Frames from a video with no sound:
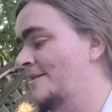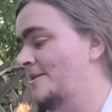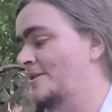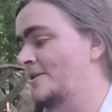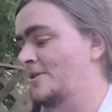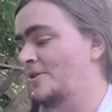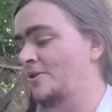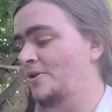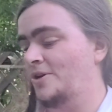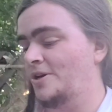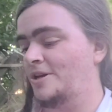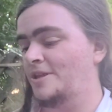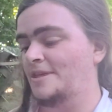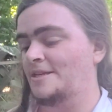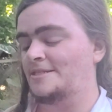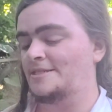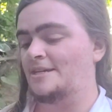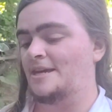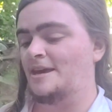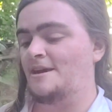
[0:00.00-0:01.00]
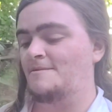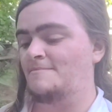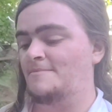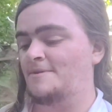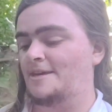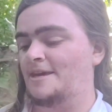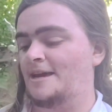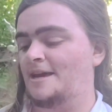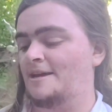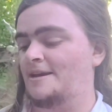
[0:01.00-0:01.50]
look the same
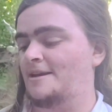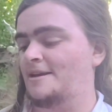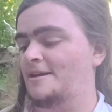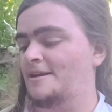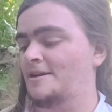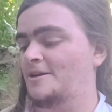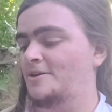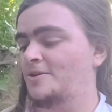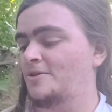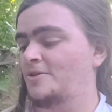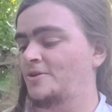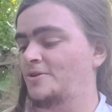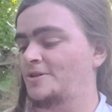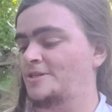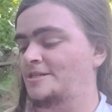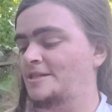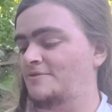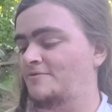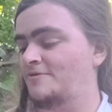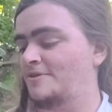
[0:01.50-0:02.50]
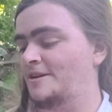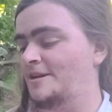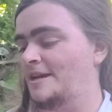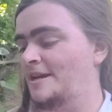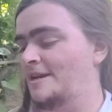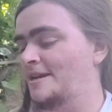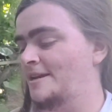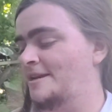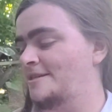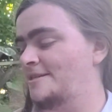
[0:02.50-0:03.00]
can look different
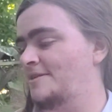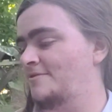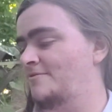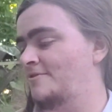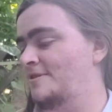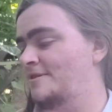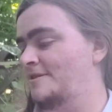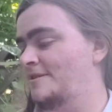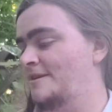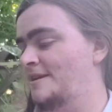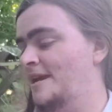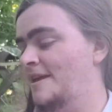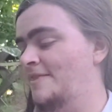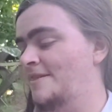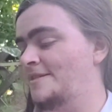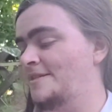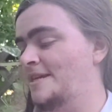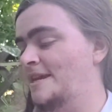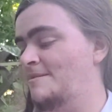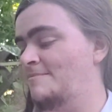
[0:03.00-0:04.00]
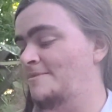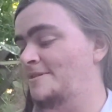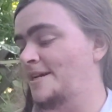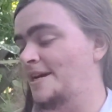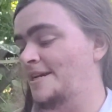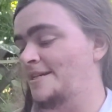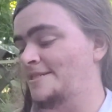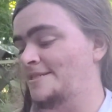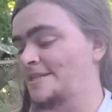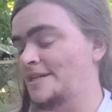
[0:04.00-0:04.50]
in the same
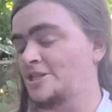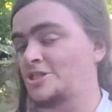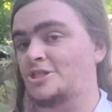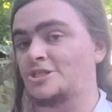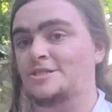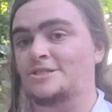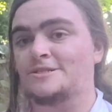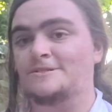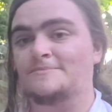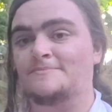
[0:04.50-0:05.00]
dye session.